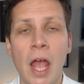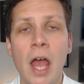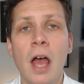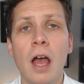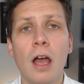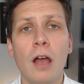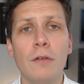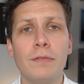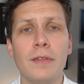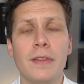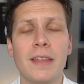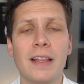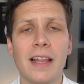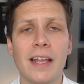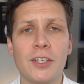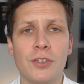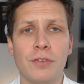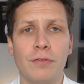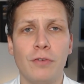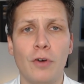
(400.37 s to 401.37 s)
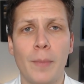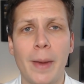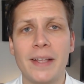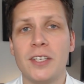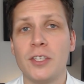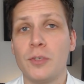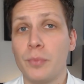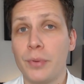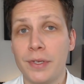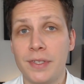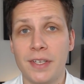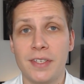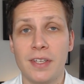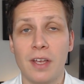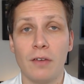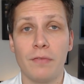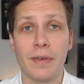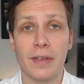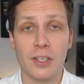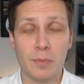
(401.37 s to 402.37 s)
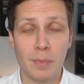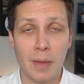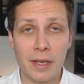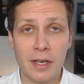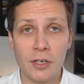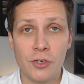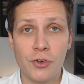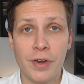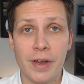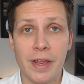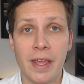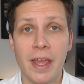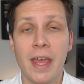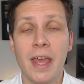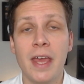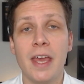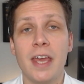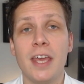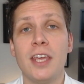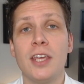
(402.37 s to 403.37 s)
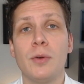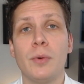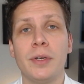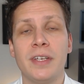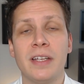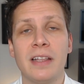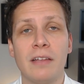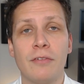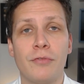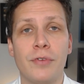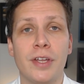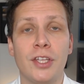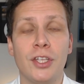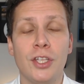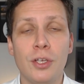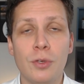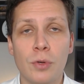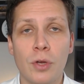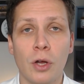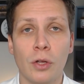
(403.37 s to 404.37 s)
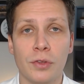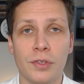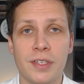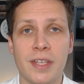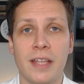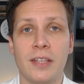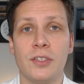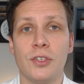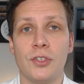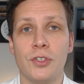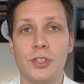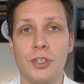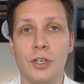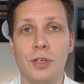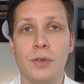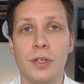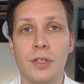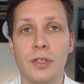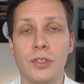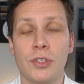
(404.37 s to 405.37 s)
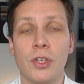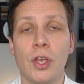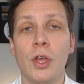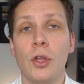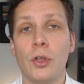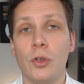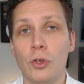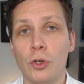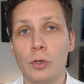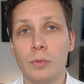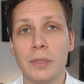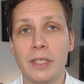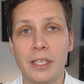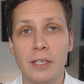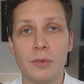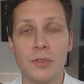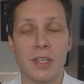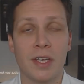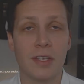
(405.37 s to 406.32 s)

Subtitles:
Hopefully the lecture format is pretty self-explanatory. Here you are delivering new content to students, normally using a